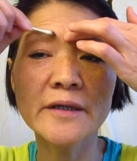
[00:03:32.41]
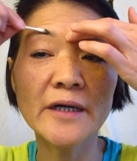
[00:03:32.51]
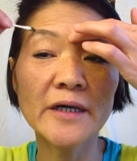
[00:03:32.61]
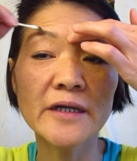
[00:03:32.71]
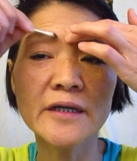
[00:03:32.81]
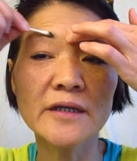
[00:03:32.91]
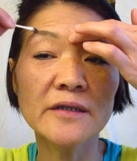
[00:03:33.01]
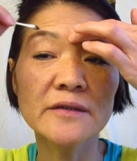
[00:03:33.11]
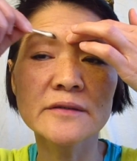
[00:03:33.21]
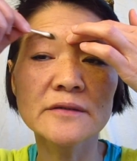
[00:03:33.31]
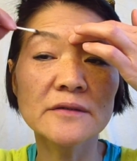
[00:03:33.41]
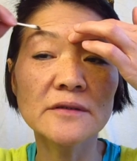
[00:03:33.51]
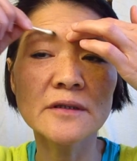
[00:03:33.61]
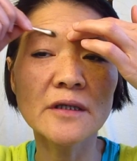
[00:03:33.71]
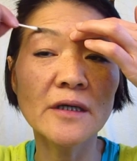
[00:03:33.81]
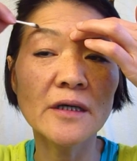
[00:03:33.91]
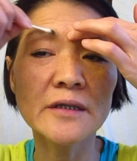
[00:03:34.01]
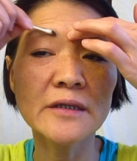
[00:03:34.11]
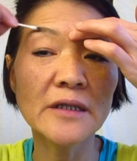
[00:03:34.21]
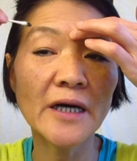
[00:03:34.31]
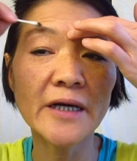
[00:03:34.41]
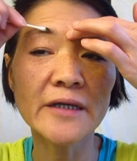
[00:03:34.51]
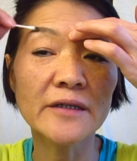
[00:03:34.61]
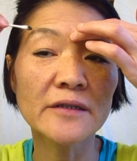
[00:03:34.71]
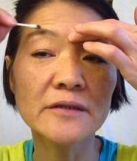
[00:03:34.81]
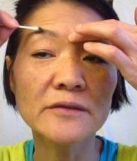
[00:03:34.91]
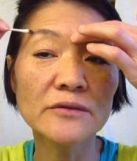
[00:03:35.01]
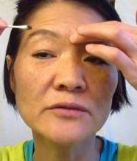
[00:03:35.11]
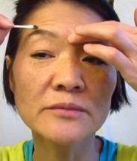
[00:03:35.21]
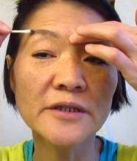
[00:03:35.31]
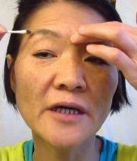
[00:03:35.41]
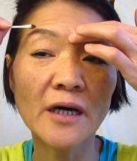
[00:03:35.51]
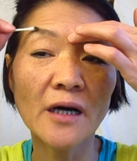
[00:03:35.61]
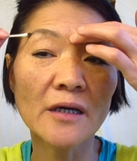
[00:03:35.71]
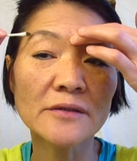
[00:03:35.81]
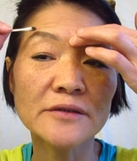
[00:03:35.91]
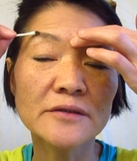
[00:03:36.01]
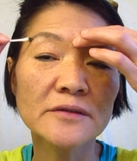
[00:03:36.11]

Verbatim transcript: I like to be hot,